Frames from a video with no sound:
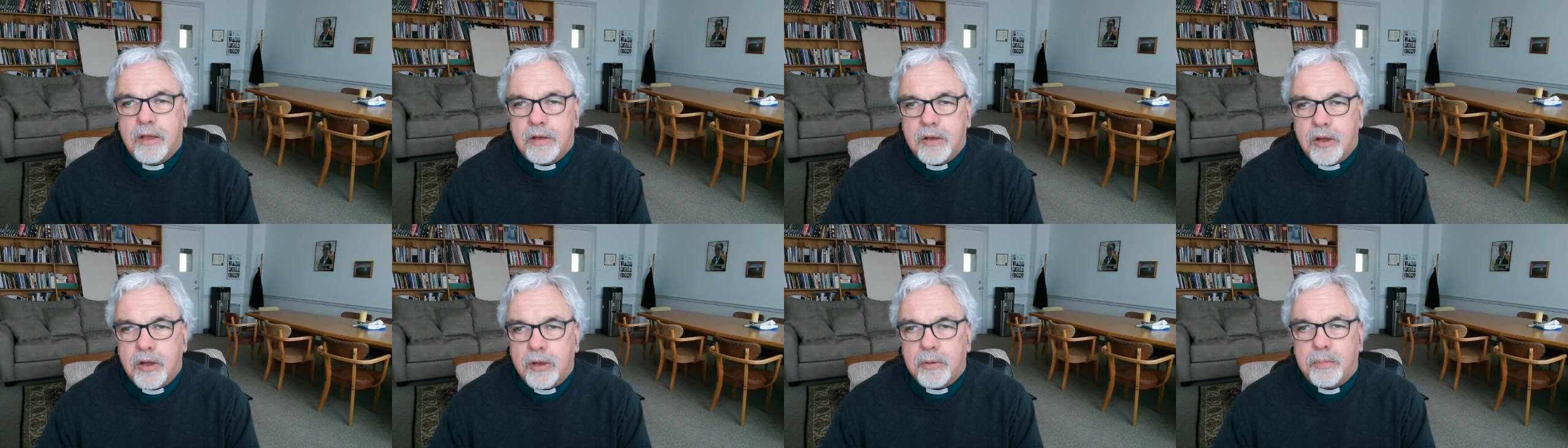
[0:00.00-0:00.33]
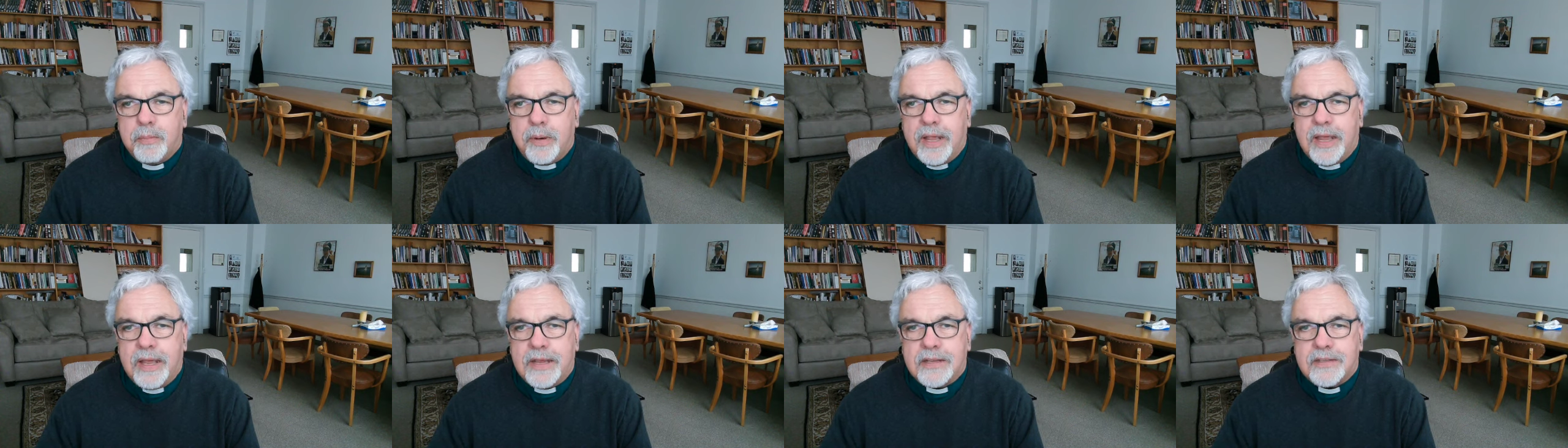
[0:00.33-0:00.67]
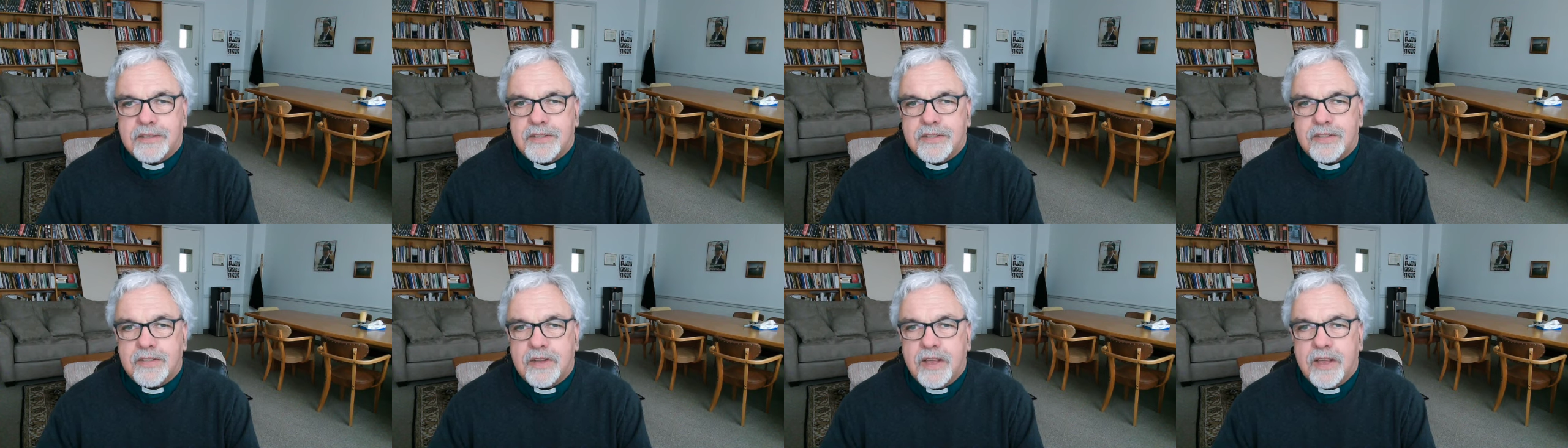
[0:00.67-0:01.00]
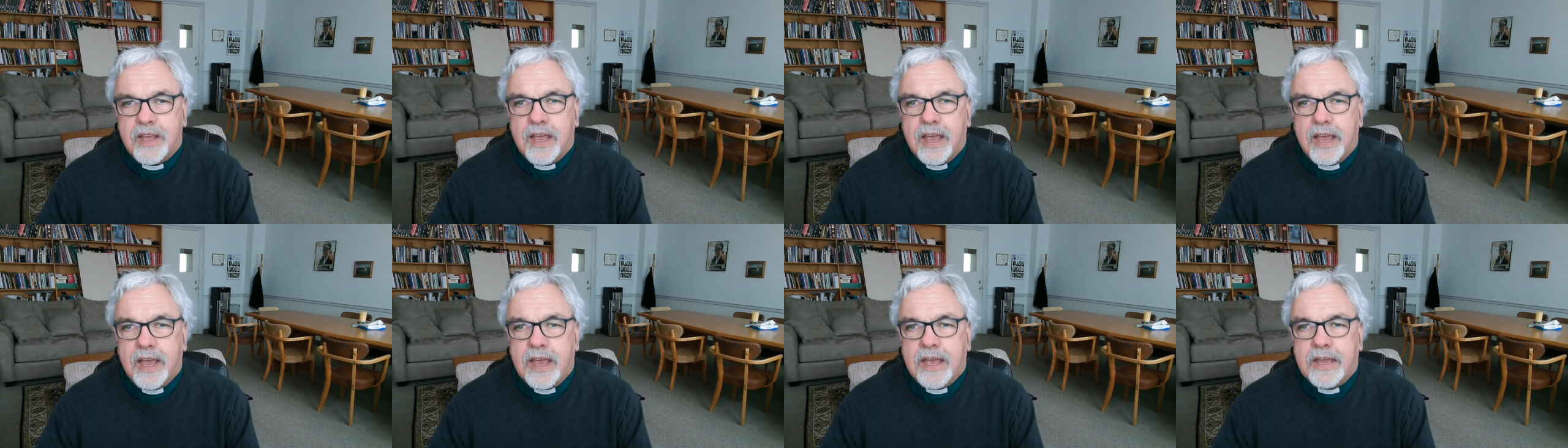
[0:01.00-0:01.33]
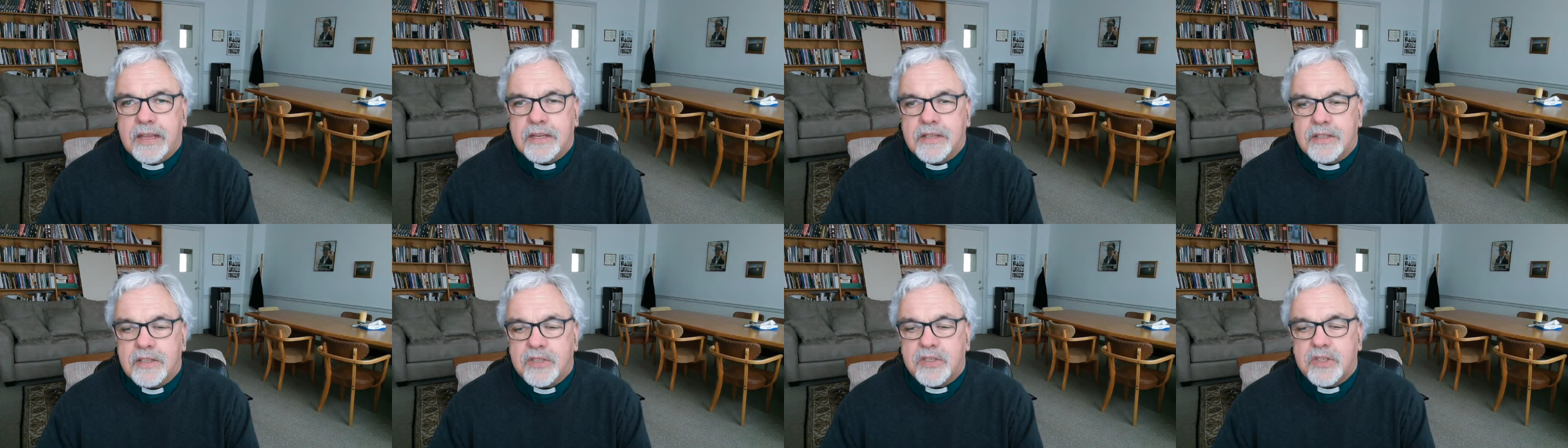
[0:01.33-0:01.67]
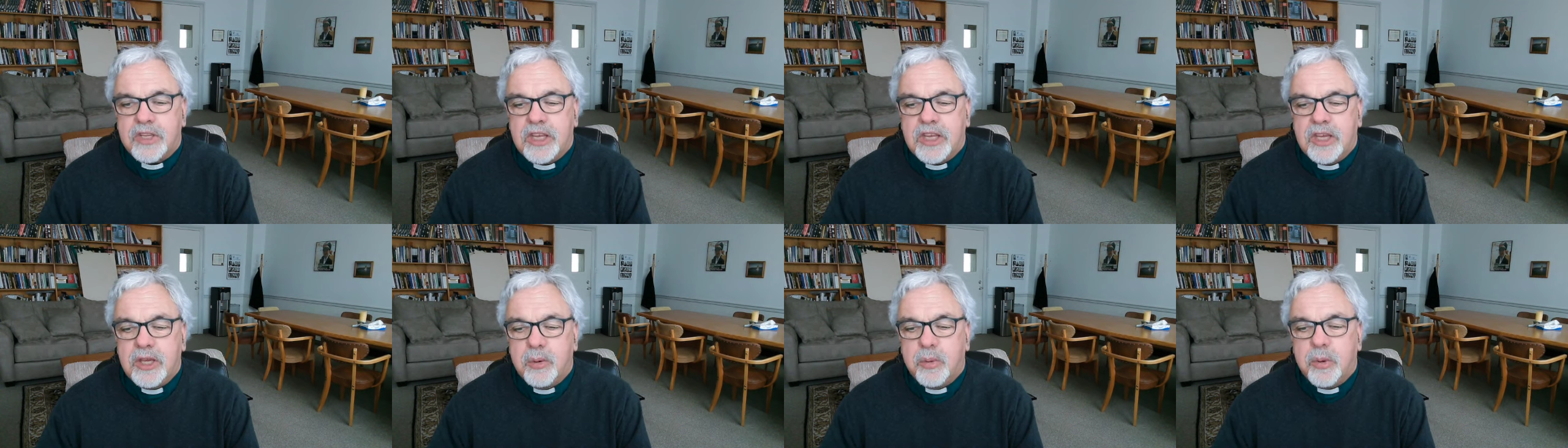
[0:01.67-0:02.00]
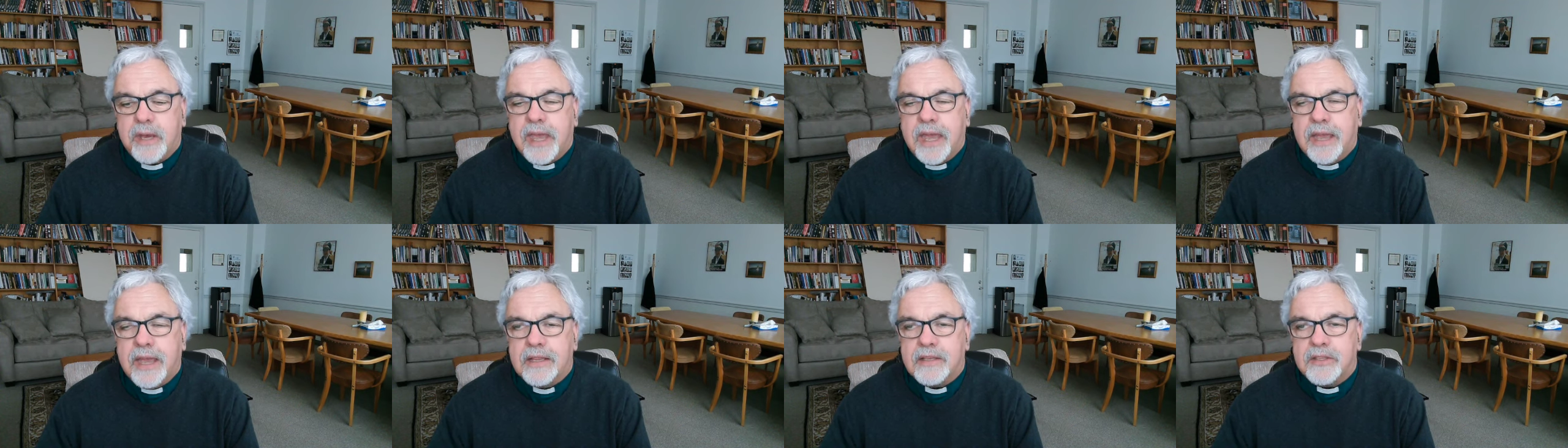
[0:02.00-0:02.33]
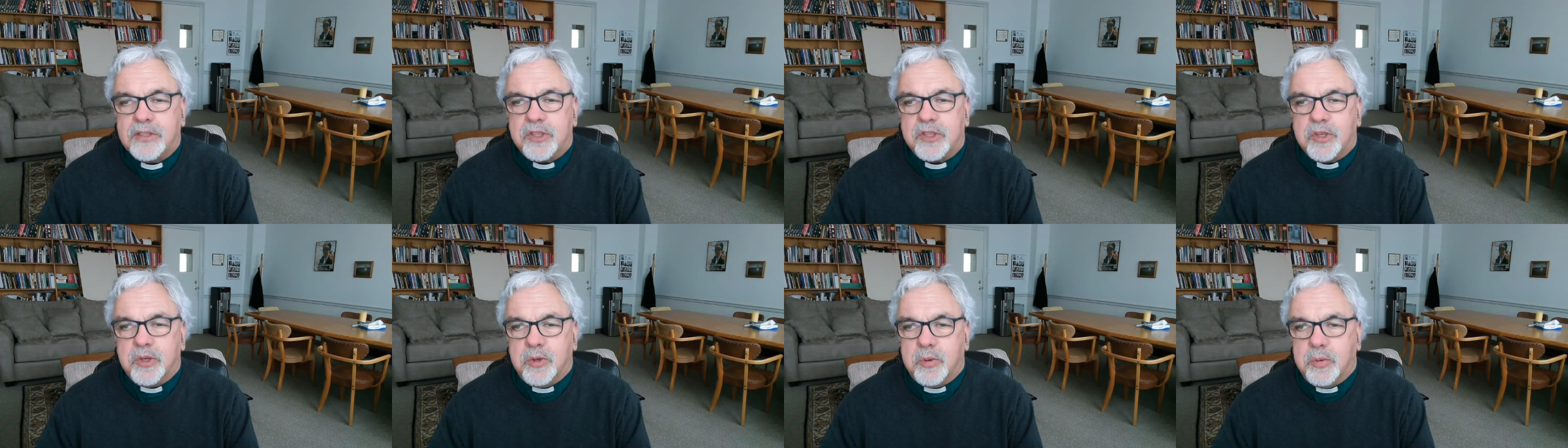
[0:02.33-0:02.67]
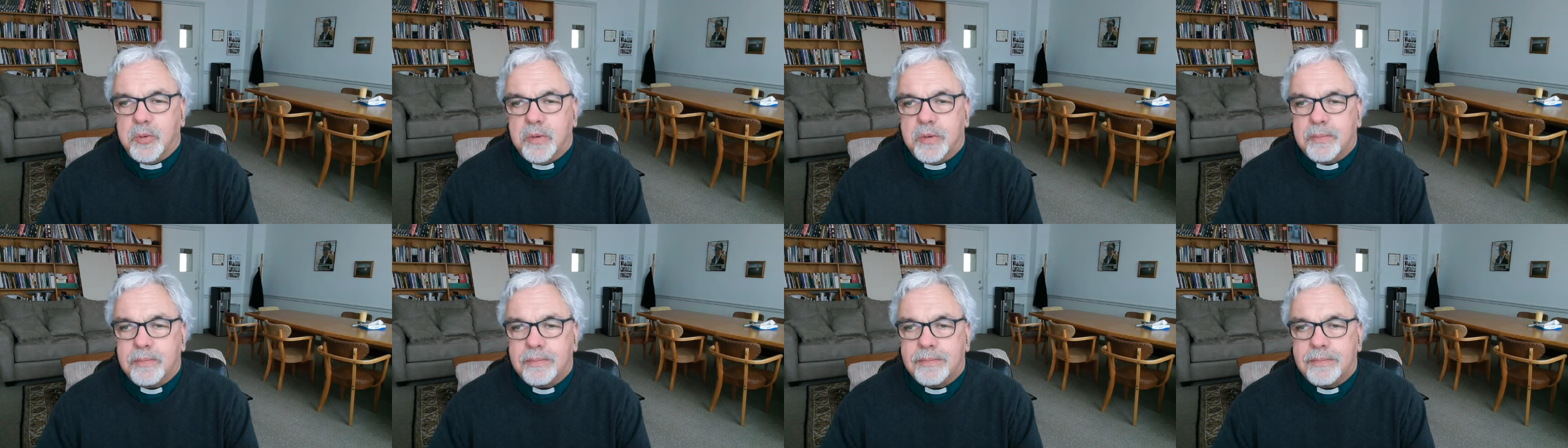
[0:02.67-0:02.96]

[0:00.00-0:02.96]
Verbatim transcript: God bless and see you again soon.